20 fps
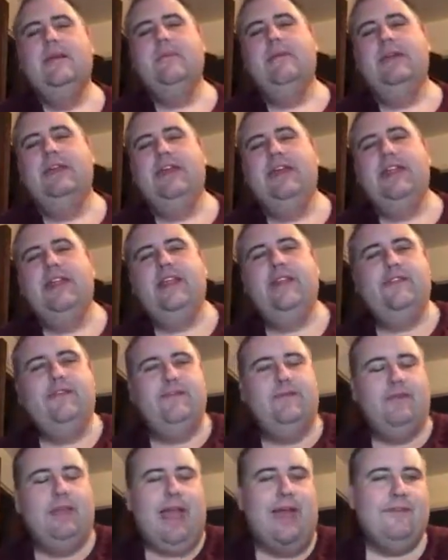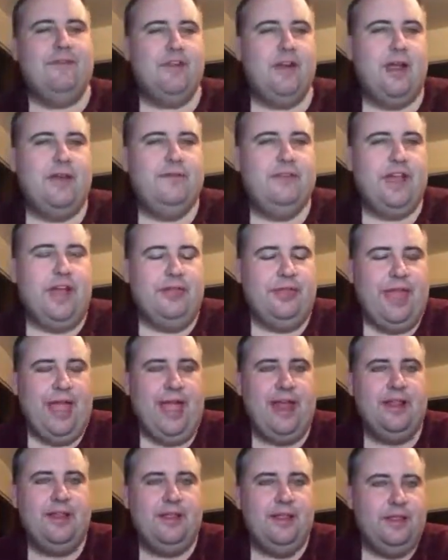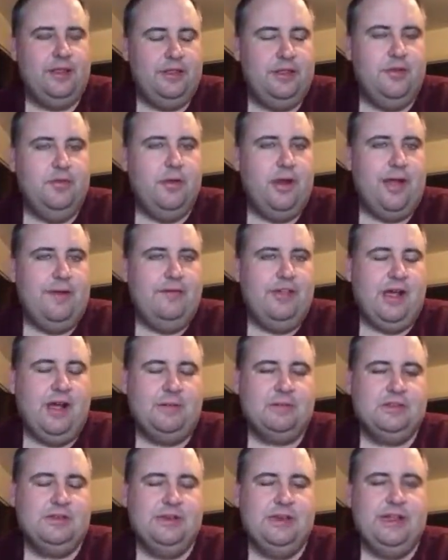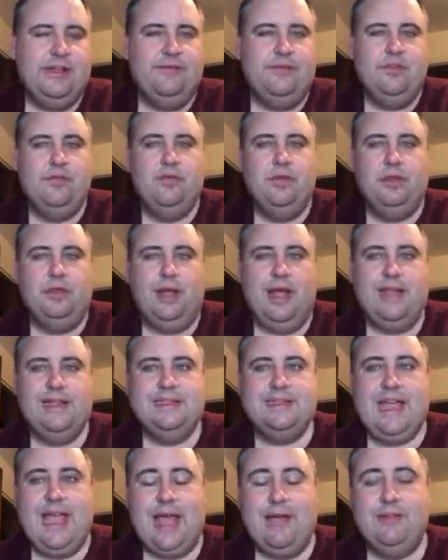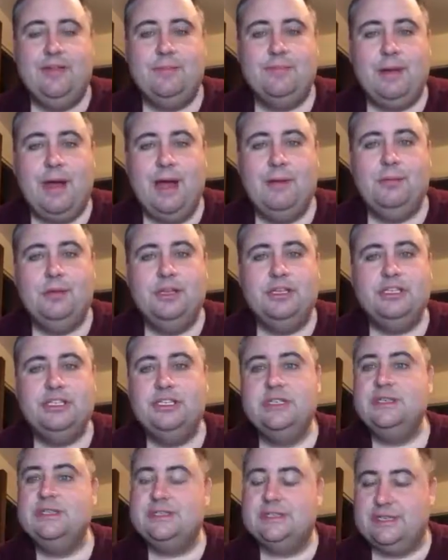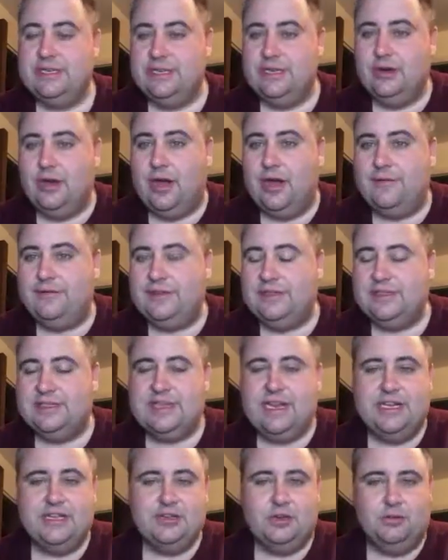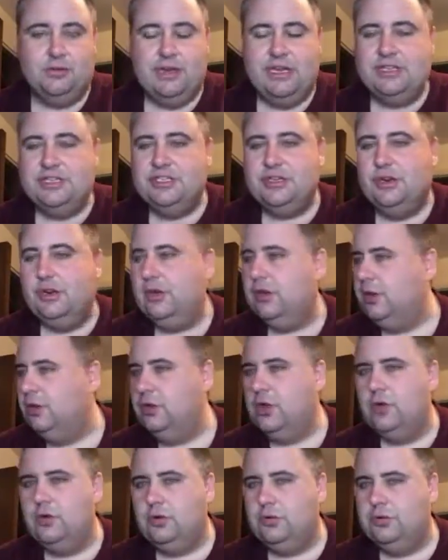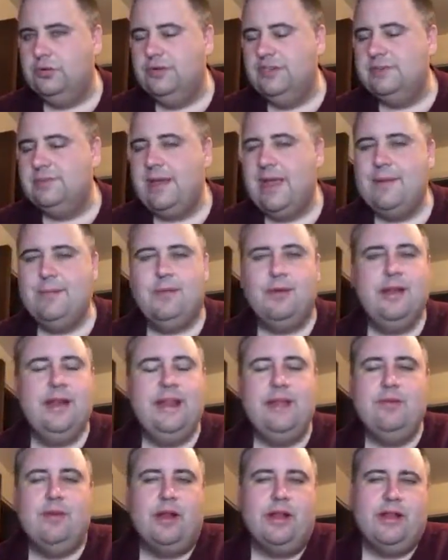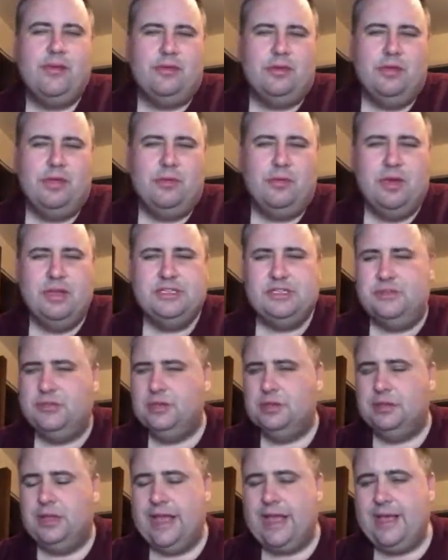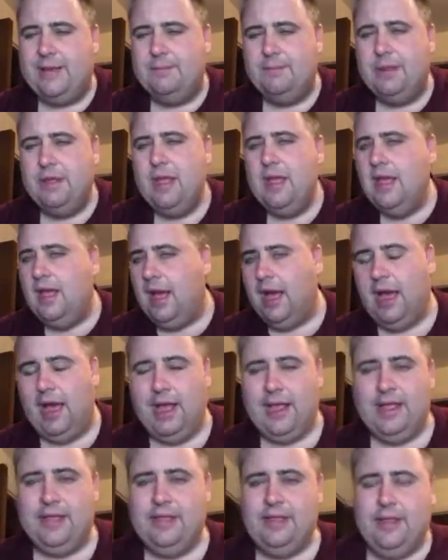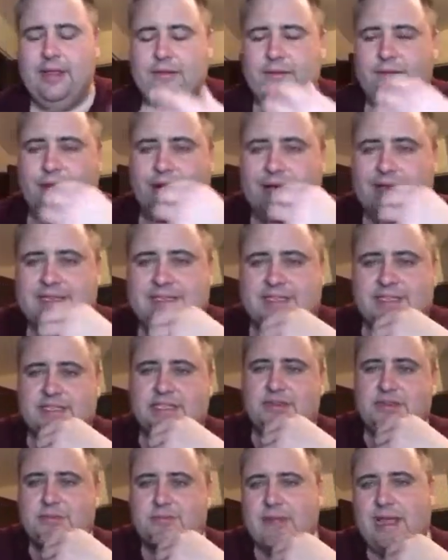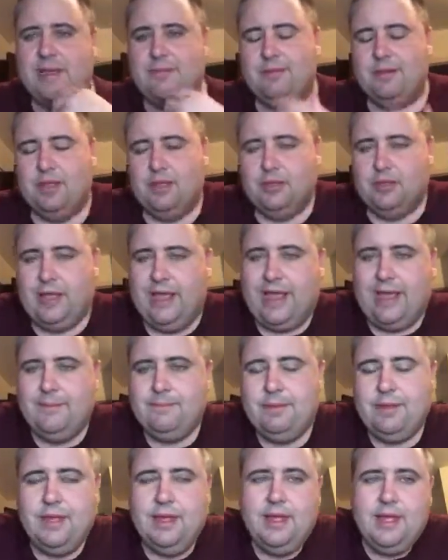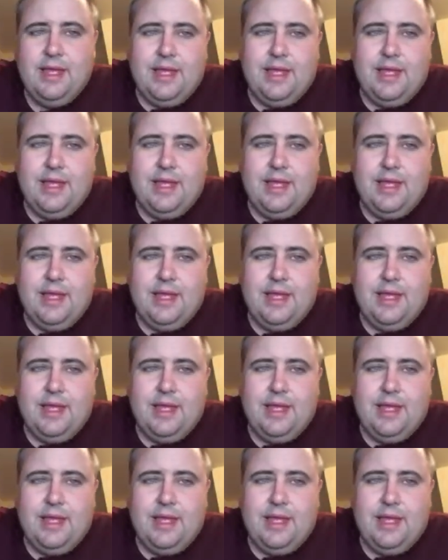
But then if after I've done that, you will have the opportunity, if you would like to have it published, send it off to the State Journal Register, a local newspaper, anywhere you really want to, the Lamp. I advise the student paper, the Lamp.